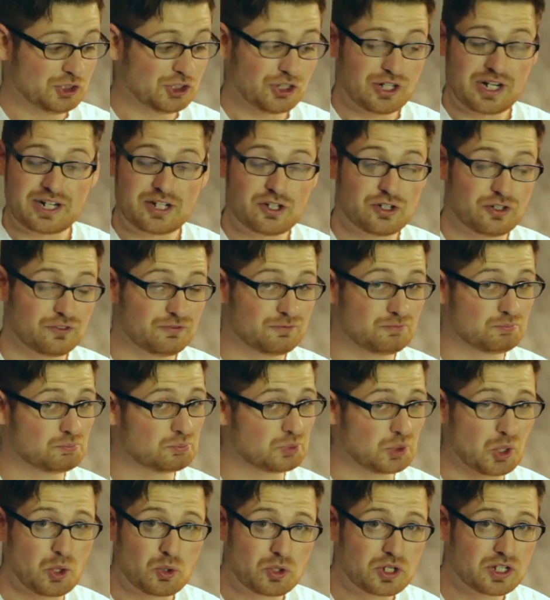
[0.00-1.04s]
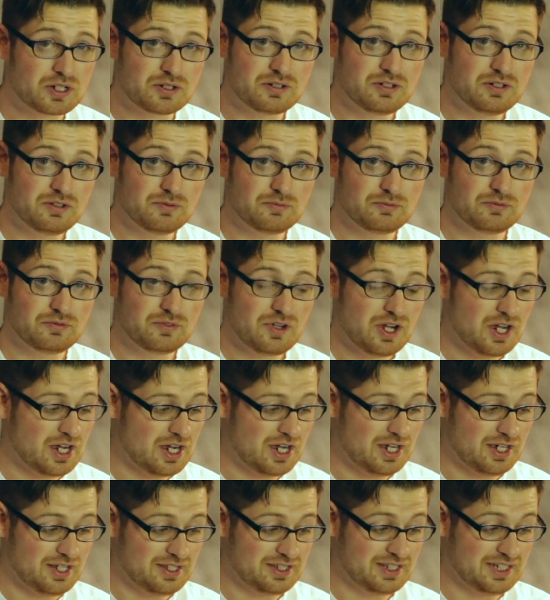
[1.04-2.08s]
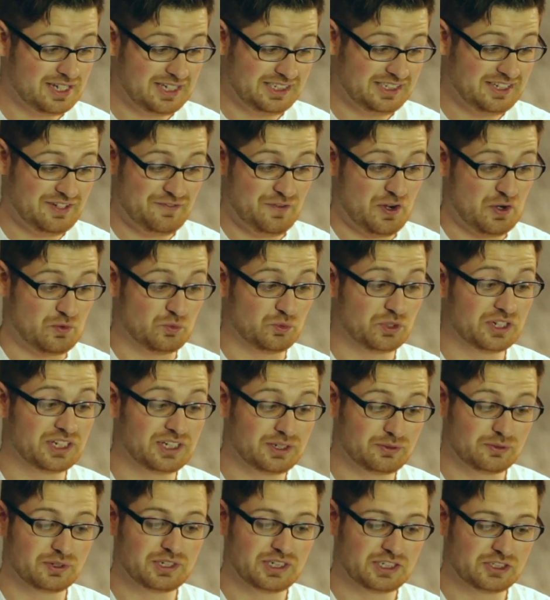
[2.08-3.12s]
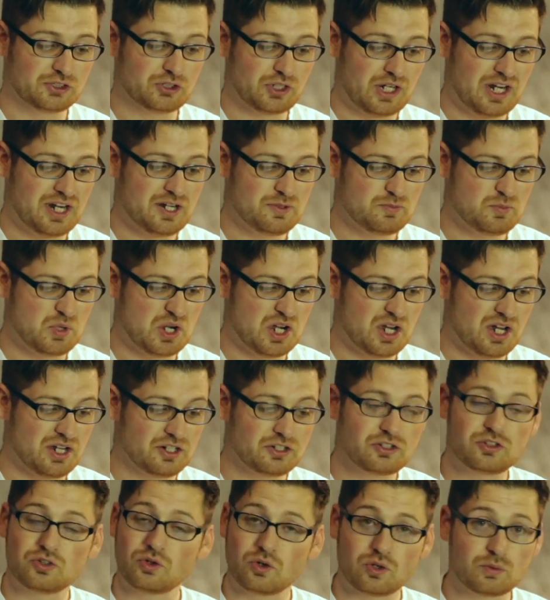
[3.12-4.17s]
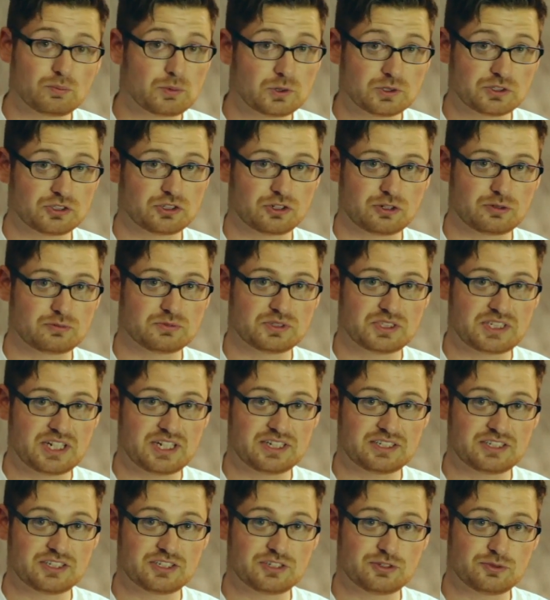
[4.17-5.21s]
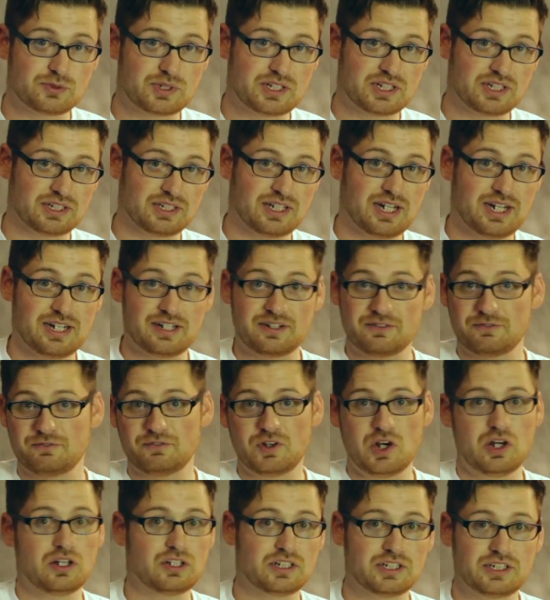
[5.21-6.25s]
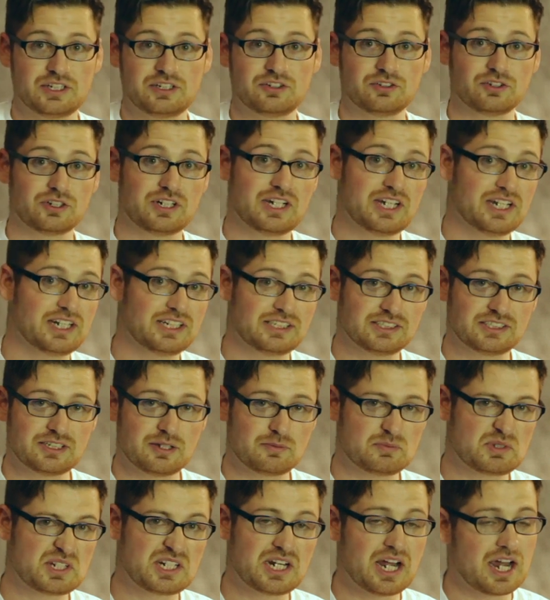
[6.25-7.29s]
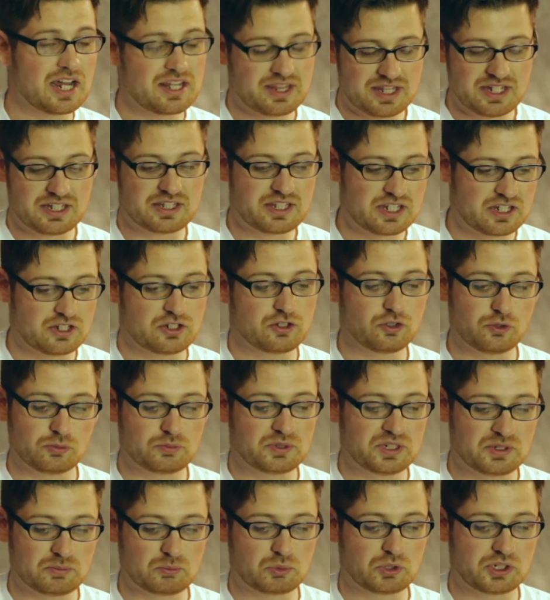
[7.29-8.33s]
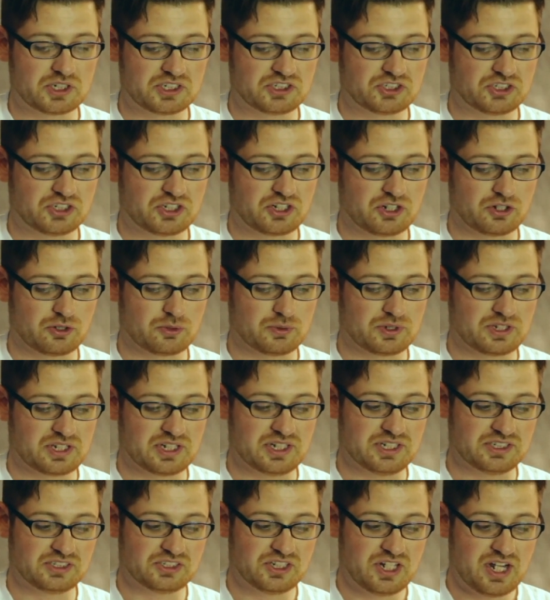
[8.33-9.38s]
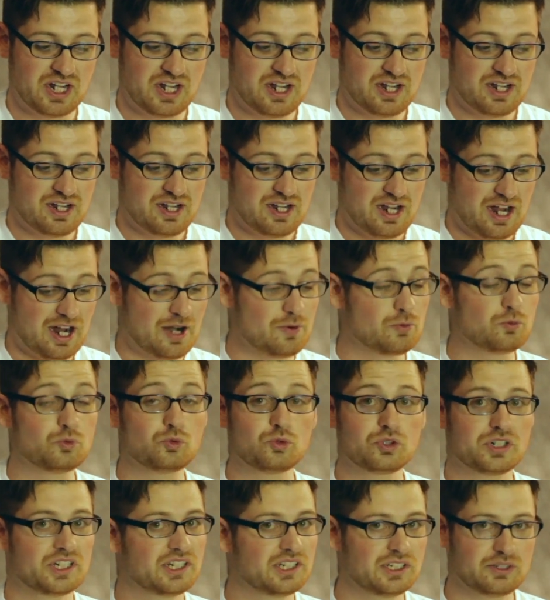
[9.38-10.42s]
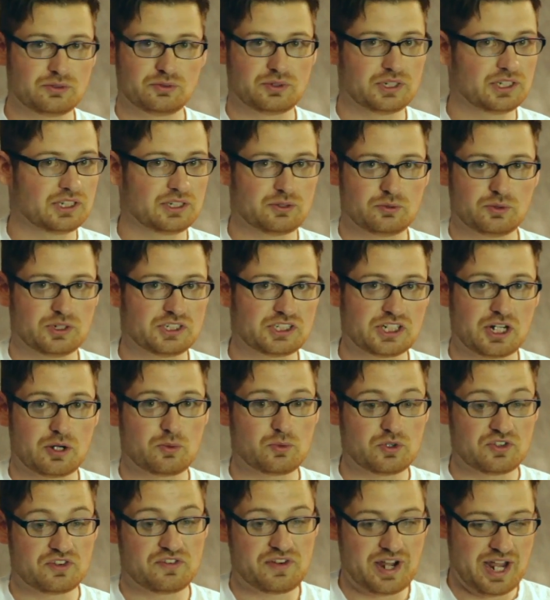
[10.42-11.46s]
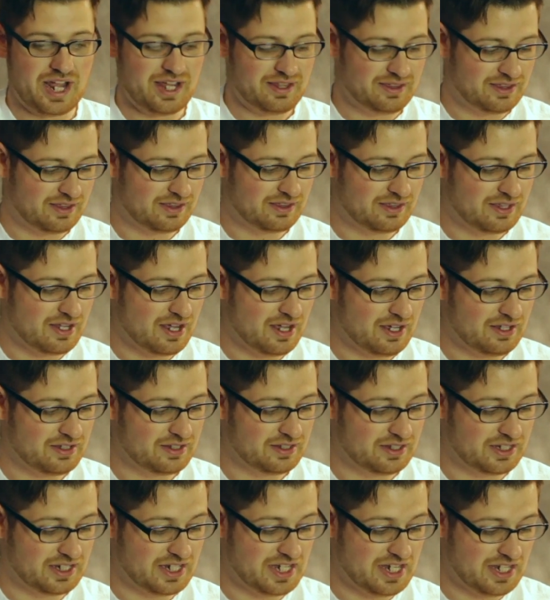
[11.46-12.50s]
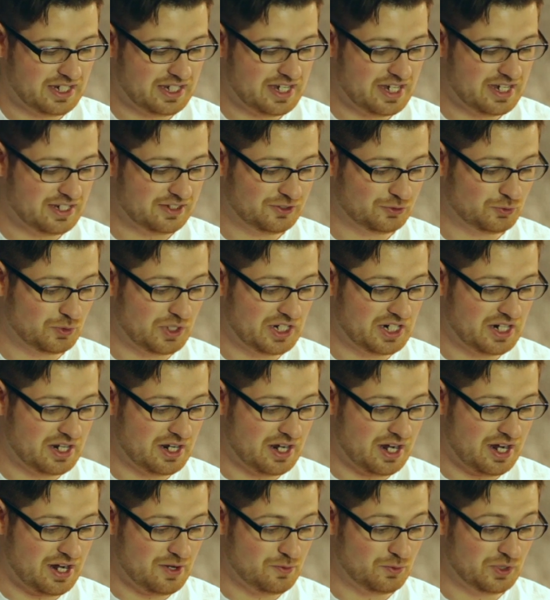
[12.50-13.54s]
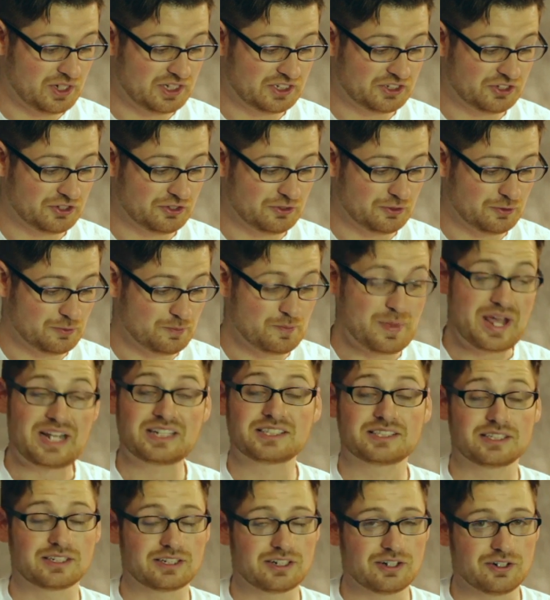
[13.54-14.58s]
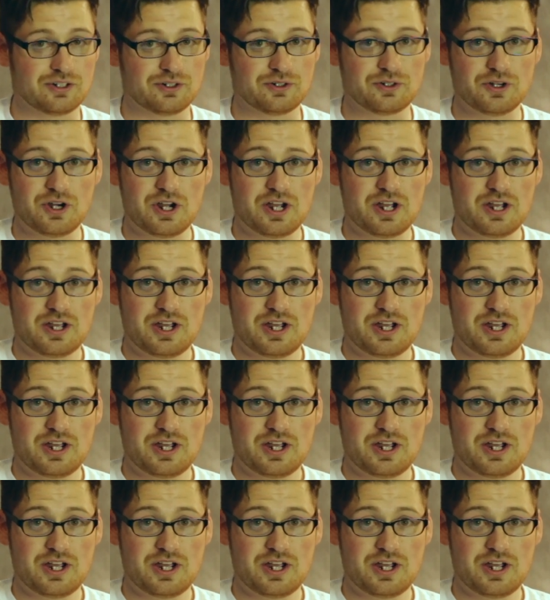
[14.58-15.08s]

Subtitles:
sure I could have broken this if I really tried, but under normal circumstances with it like falling or hitting something, I think that you'll be pretty secure with this. I really wish I would have had the Hitcase when I went to Mexico,